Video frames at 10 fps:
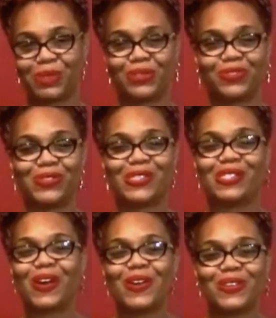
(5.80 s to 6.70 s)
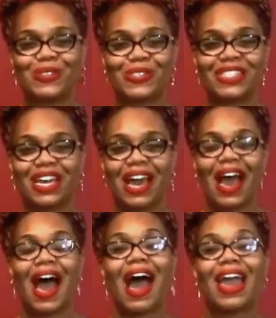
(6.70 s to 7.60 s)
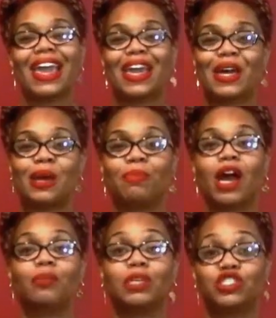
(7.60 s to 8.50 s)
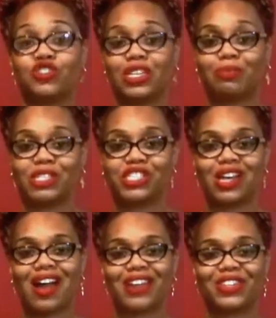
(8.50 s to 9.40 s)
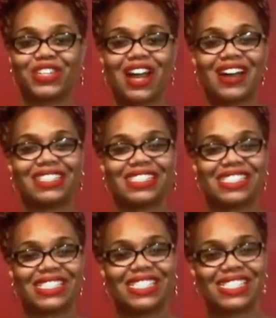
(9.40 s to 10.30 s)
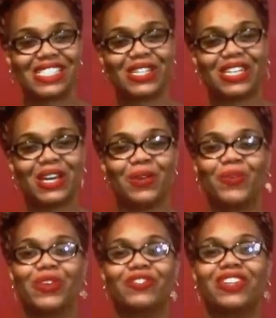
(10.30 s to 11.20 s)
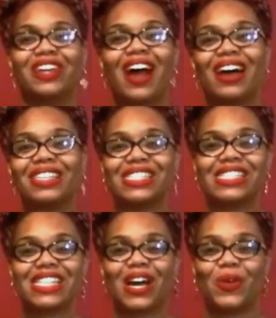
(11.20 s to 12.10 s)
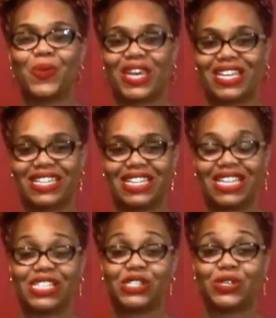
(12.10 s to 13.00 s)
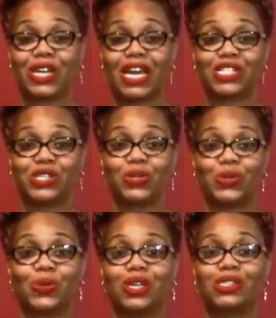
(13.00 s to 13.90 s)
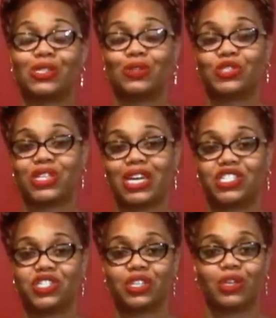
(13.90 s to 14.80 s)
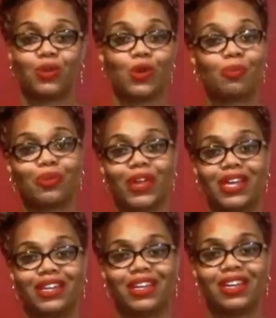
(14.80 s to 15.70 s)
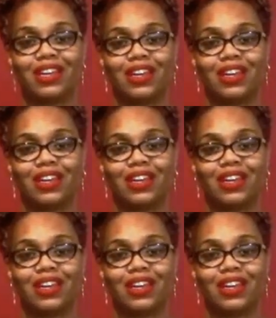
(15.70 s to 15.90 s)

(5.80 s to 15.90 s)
beautiful souls. I am Armitria Misha, your goddess sister with Goddess Awakening International Association Incorporated.